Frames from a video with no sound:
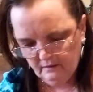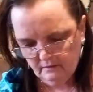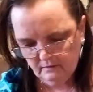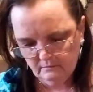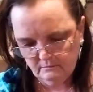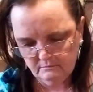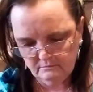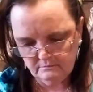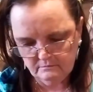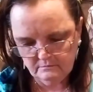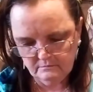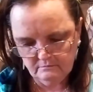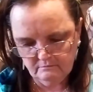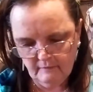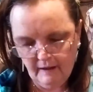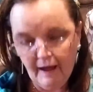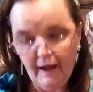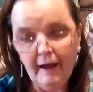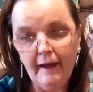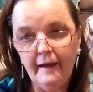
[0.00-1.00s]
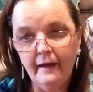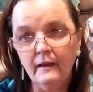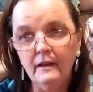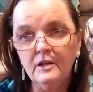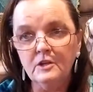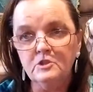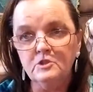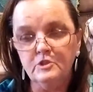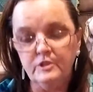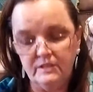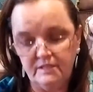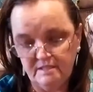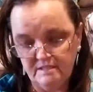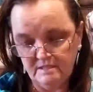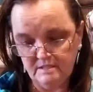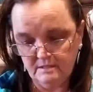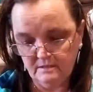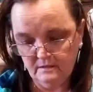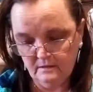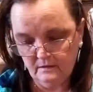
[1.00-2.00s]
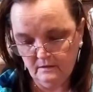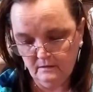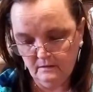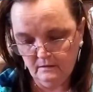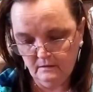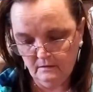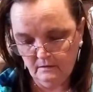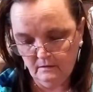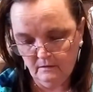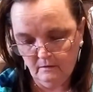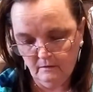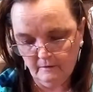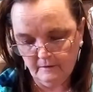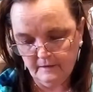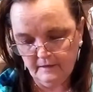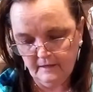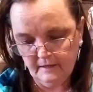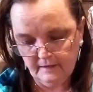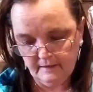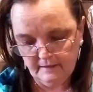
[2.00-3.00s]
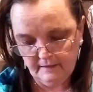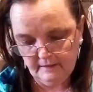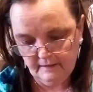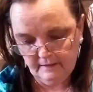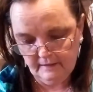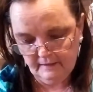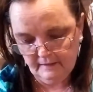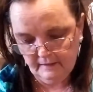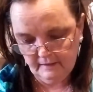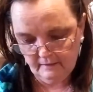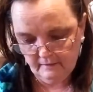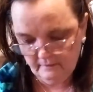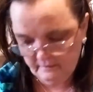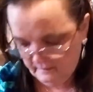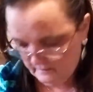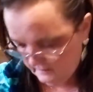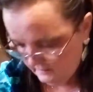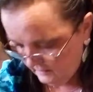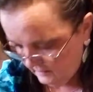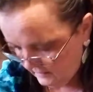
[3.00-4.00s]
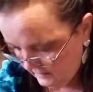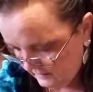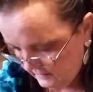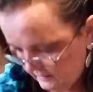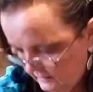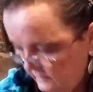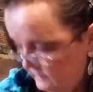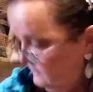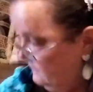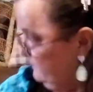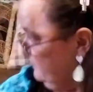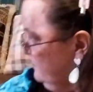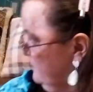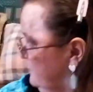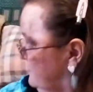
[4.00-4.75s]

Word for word: um, my allergies are kicking in and